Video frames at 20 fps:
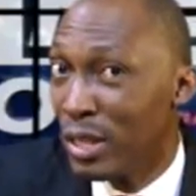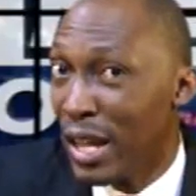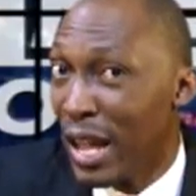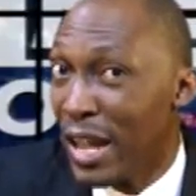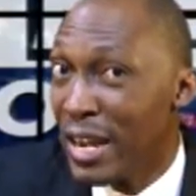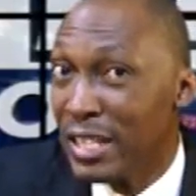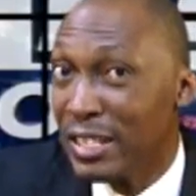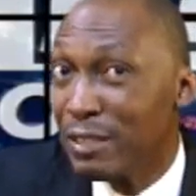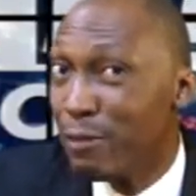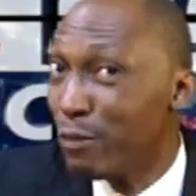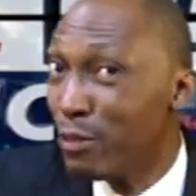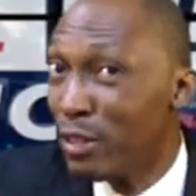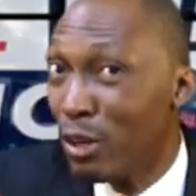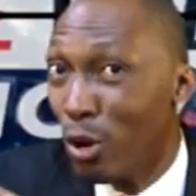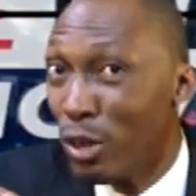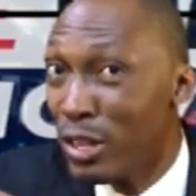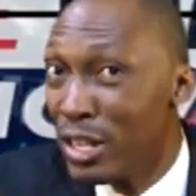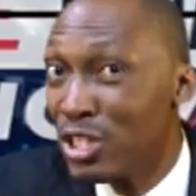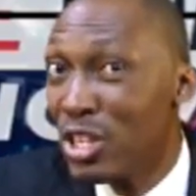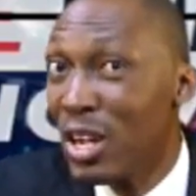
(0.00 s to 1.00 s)
And this
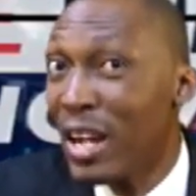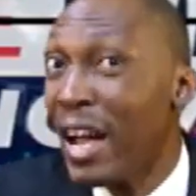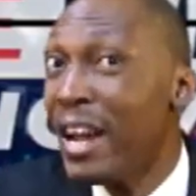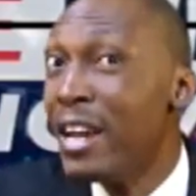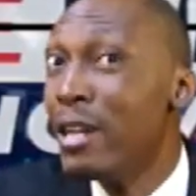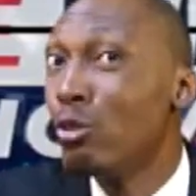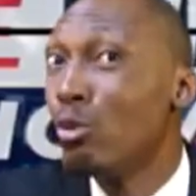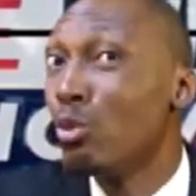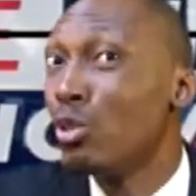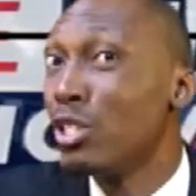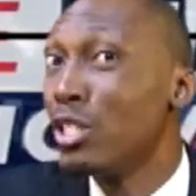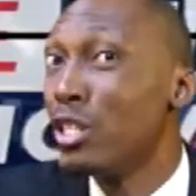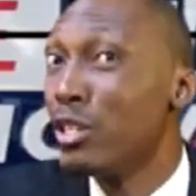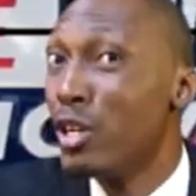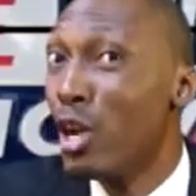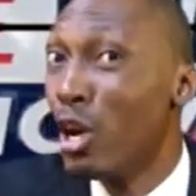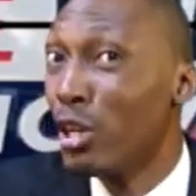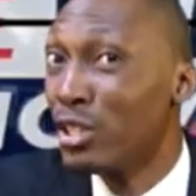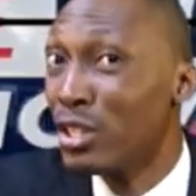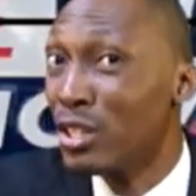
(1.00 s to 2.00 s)
condition can lead to
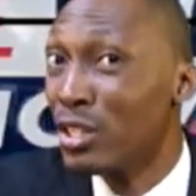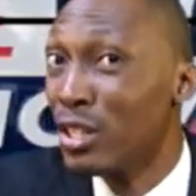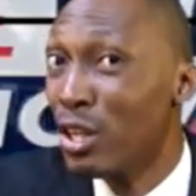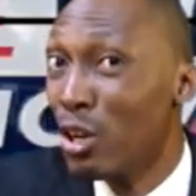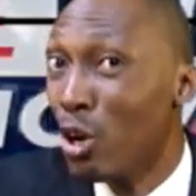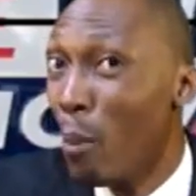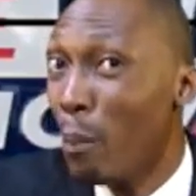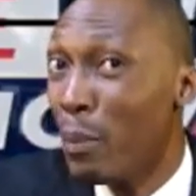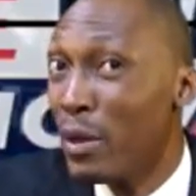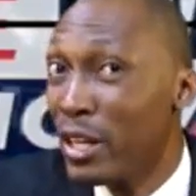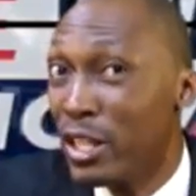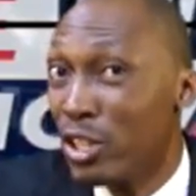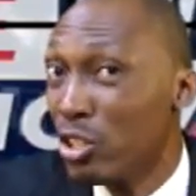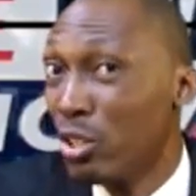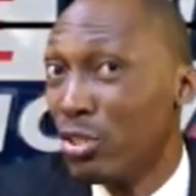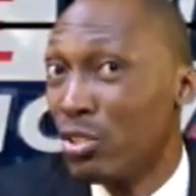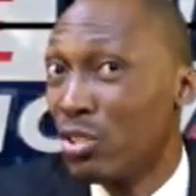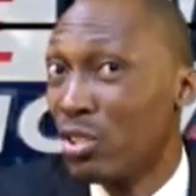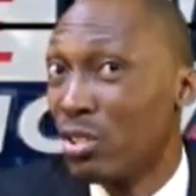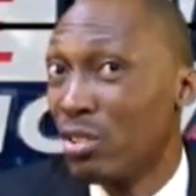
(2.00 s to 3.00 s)
serious
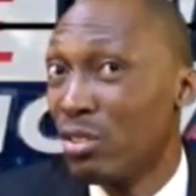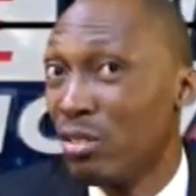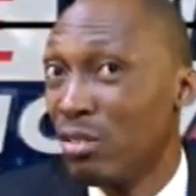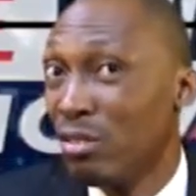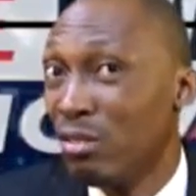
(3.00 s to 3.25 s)
complications.